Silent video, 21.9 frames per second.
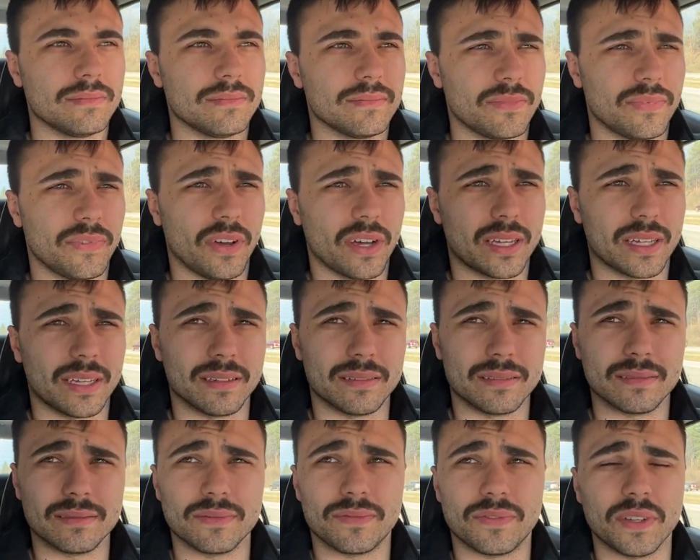
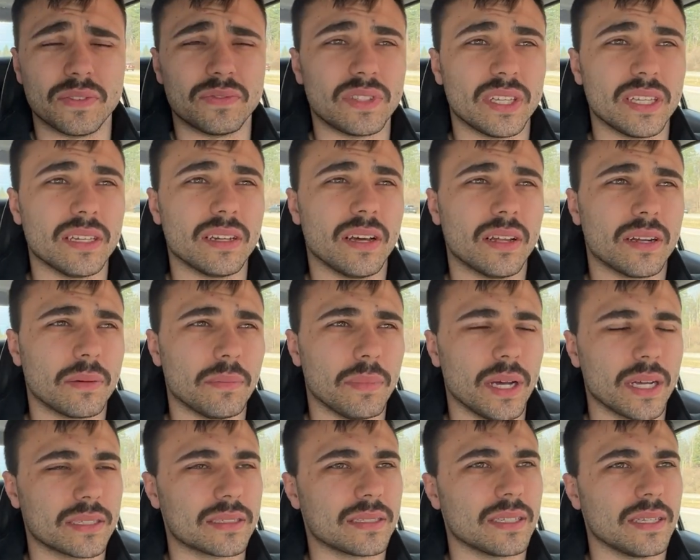fucking
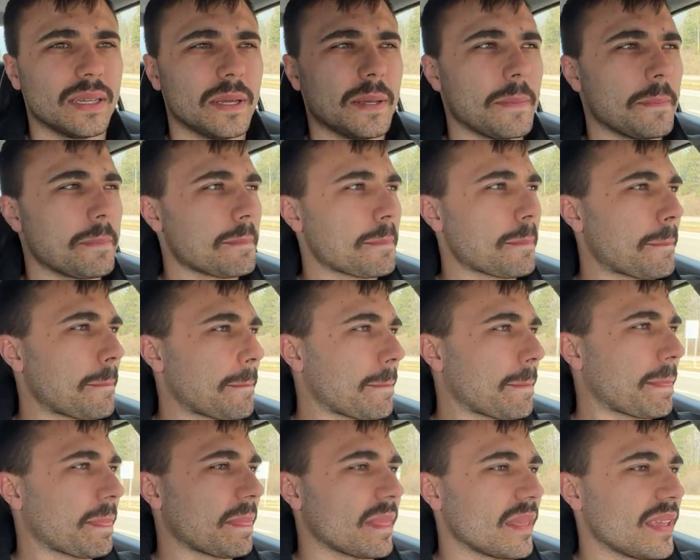
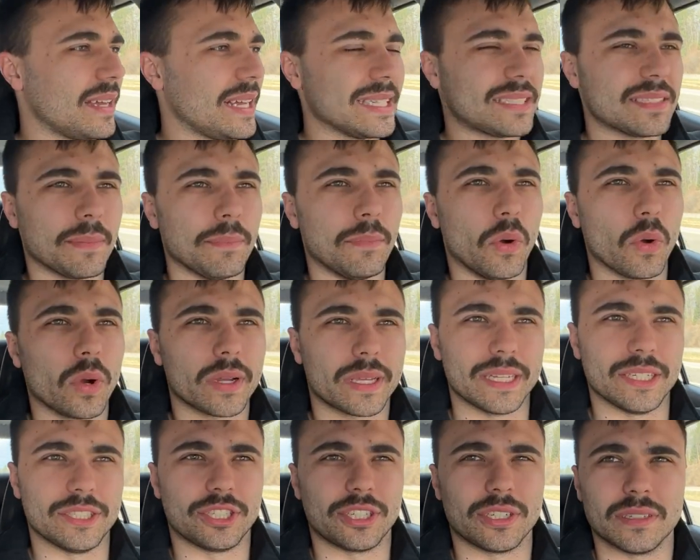$1,500. That's a
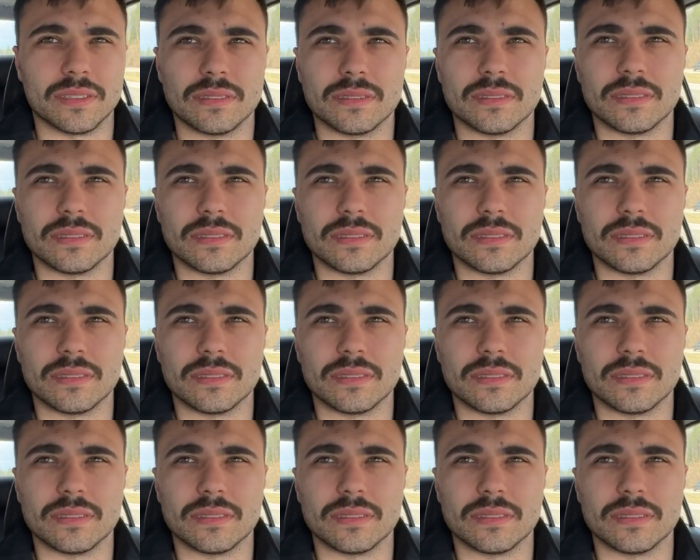mortgage.